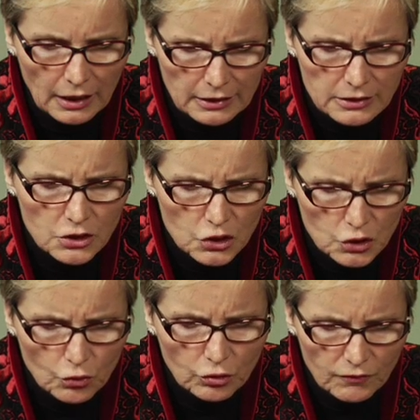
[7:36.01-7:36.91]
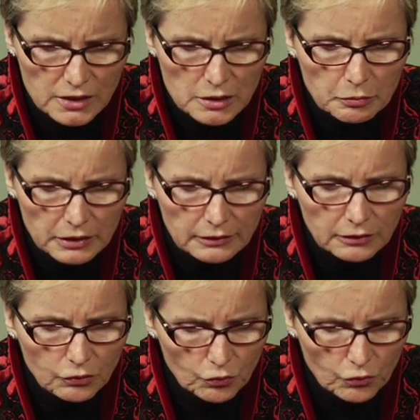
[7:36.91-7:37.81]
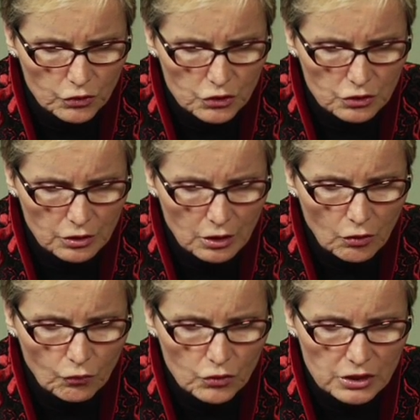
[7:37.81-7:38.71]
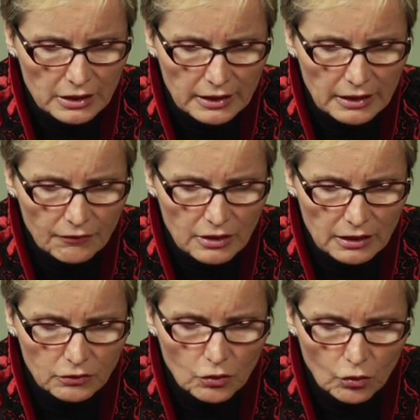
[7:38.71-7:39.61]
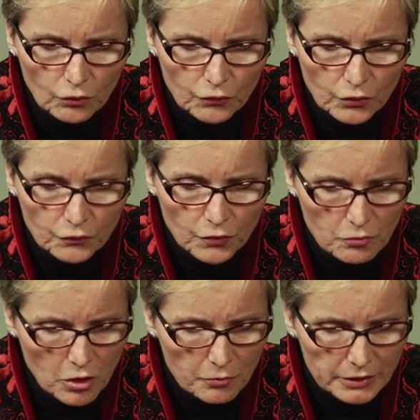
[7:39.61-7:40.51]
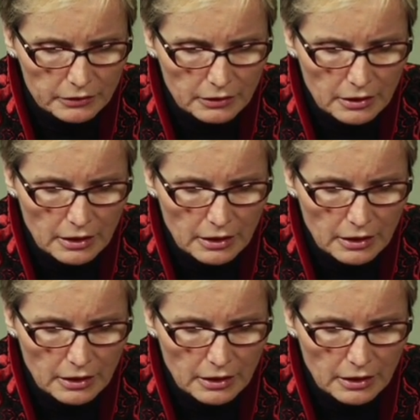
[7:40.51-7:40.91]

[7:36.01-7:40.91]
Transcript: It is a sort of a splendid torch, which I have gotten hold for a moment,